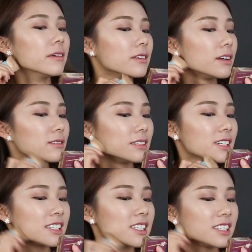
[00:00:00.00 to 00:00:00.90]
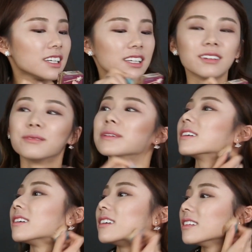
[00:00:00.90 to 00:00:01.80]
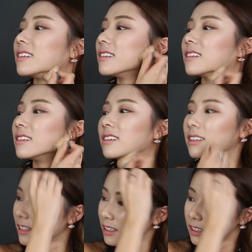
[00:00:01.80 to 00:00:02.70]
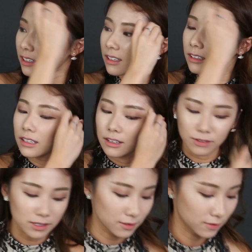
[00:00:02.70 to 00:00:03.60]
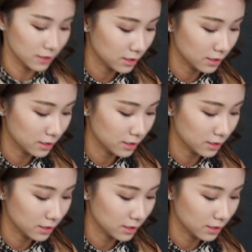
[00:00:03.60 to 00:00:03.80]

That looks like shit, oh my god. Okay, faster.